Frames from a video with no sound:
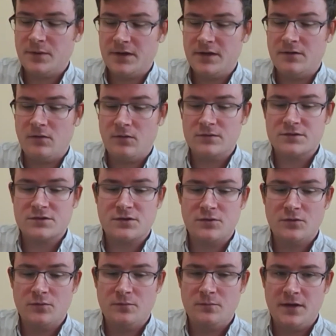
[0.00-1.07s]
but
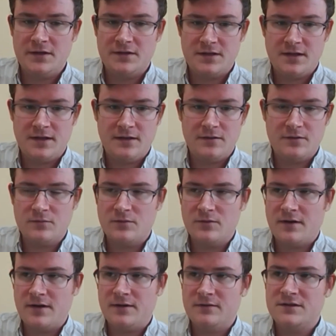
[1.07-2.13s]
also maintaining
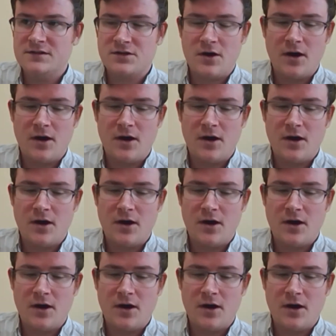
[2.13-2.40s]
or at least